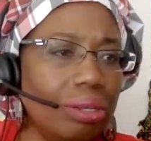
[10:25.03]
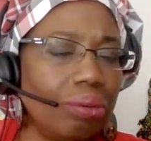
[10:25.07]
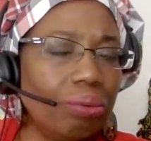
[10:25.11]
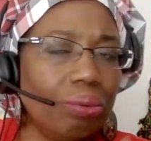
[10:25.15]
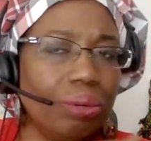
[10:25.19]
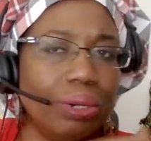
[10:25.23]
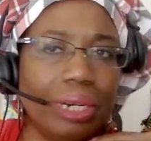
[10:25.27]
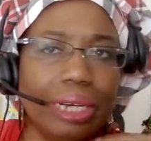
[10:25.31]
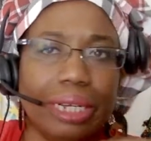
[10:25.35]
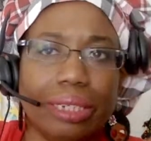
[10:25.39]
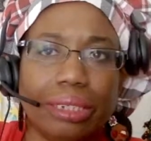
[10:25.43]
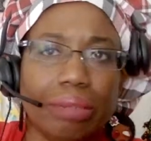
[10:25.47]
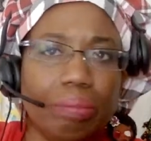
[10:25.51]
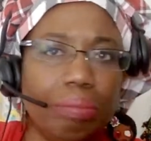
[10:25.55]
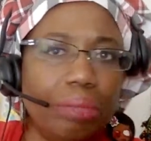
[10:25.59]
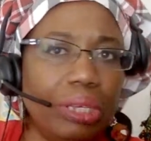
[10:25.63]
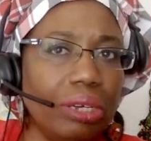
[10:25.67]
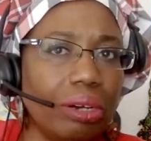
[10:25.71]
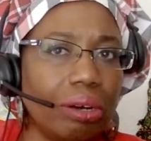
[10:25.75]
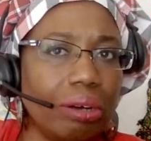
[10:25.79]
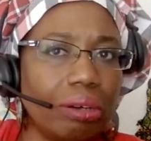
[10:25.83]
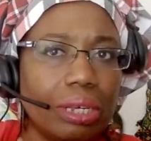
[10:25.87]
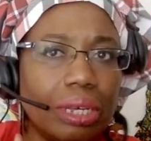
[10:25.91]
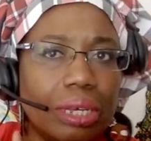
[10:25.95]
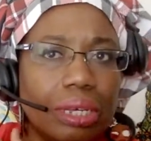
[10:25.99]
We're not the be
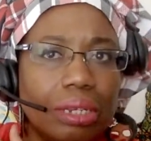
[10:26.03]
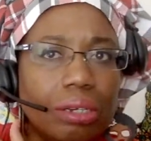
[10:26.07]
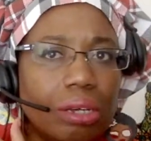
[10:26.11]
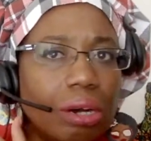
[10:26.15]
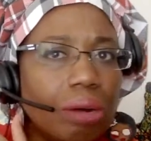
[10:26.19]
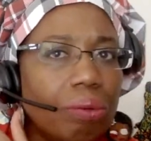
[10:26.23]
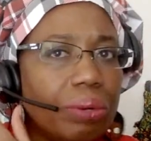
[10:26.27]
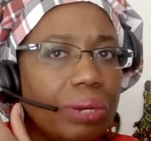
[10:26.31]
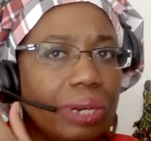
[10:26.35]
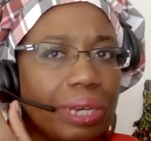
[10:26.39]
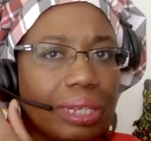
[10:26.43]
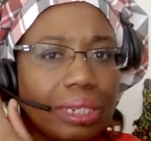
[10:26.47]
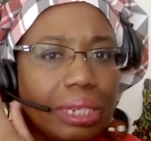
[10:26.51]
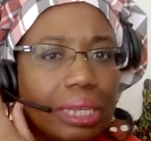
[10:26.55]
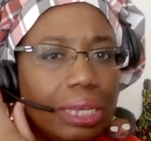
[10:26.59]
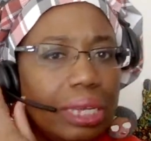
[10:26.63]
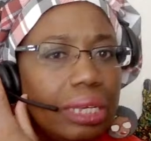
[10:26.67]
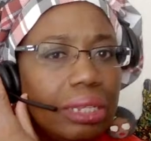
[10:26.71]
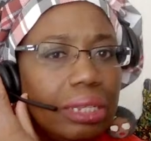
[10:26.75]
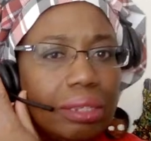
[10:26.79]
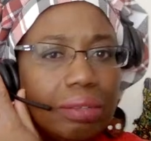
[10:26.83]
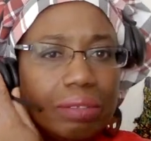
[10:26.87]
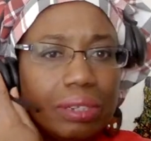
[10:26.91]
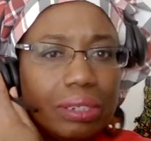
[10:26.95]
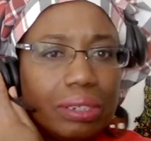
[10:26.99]
all, the end all. We're not the
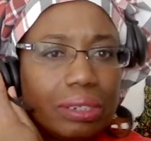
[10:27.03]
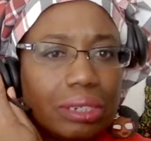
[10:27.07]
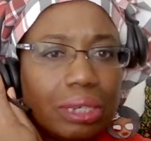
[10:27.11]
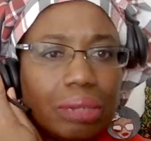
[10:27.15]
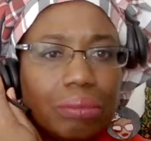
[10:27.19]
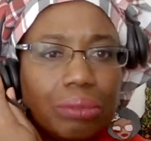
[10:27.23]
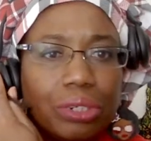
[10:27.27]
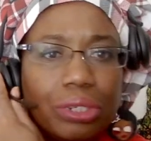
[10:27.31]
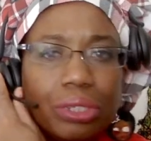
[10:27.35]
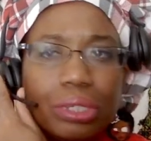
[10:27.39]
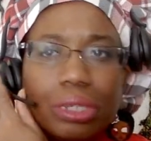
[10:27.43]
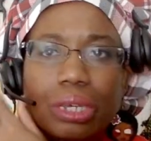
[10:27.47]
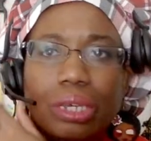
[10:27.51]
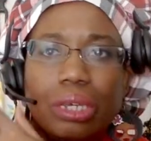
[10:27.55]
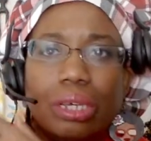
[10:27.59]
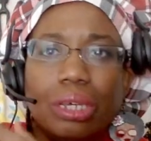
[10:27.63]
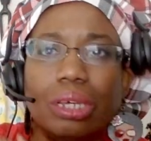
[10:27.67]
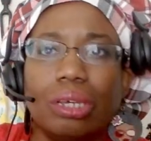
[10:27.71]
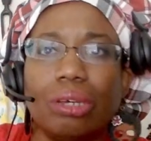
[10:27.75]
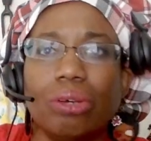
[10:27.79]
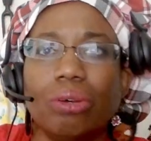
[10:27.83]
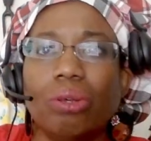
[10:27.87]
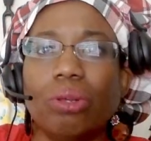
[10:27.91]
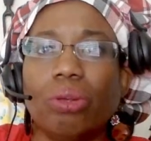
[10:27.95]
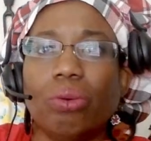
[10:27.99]
end of the subject.
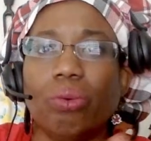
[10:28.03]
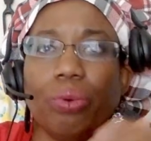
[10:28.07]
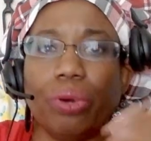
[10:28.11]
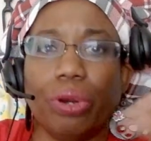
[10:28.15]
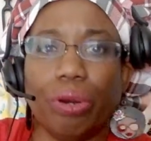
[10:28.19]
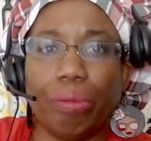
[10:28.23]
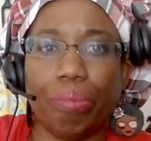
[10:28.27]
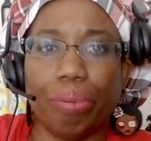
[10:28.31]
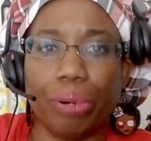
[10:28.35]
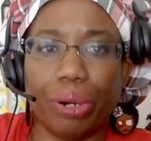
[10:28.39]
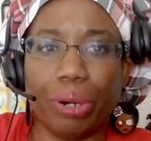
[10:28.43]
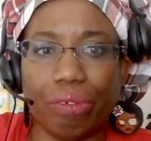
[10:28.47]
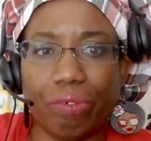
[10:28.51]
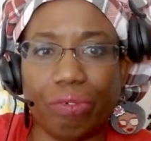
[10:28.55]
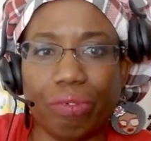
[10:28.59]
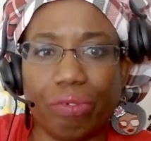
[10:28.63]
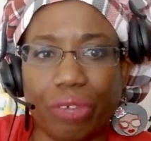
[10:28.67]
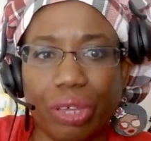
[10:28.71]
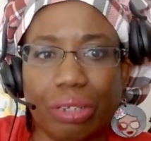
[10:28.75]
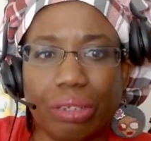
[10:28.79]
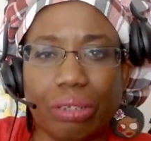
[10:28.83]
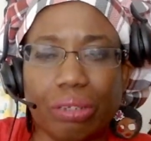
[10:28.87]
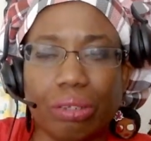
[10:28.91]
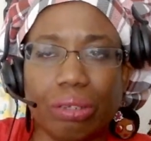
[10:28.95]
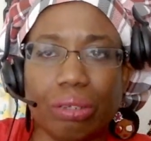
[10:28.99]
We're a part of
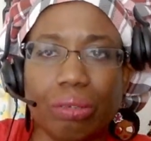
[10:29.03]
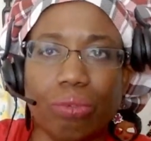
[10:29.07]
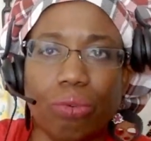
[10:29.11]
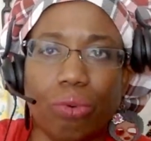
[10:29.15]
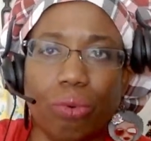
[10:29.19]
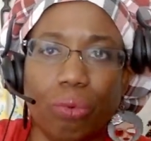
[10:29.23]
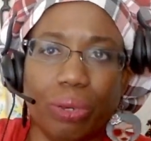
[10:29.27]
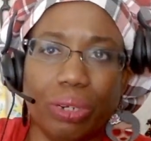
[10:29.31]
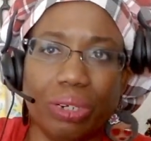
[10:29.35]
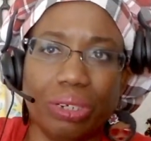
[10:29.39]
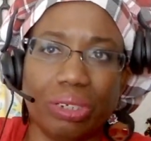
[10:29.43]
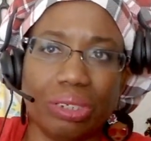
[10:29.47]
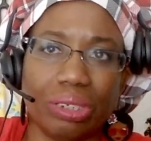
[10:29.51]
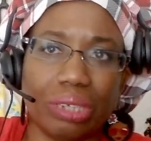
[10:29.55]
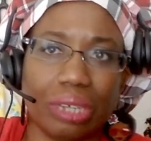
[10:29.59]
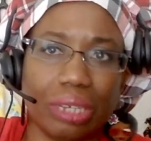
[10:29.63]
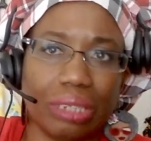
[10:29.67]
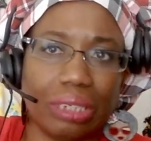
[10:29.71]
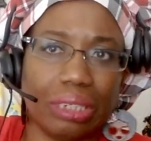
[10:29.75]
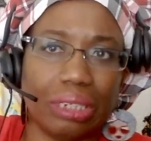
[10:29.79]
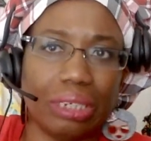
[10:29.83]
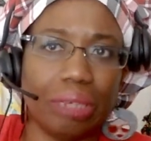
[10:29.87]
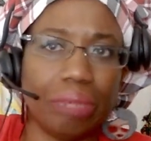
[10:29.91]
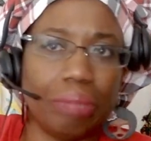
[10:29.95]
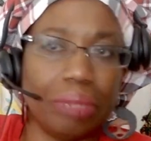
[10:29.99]
it when we're
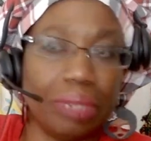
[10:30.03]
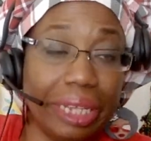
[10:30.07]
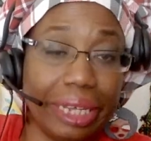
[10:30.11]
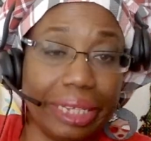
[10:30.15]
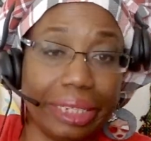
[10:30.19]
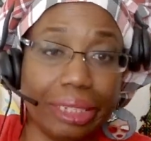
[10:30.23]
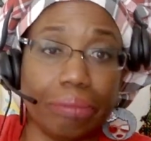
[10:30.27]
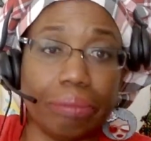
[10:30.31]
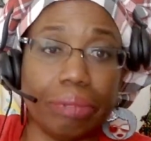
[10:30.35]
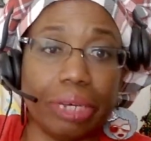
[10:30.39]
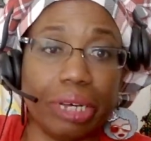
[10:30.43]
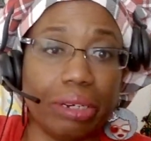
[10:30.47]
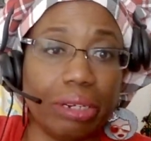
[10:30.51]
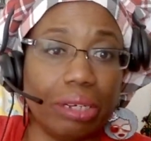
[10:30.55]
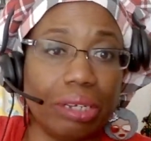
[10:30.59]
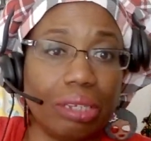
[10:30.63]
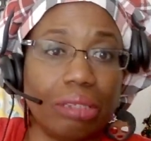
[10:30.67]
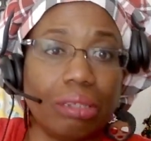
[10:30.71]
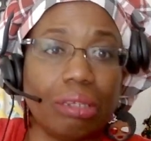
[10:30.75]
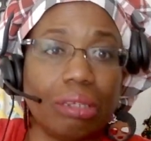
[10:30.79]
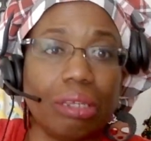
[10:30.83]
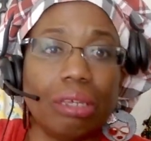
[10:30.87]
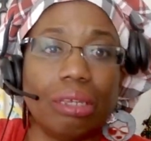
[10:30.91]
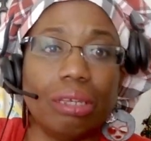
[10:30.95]
discussing it, but that's about it.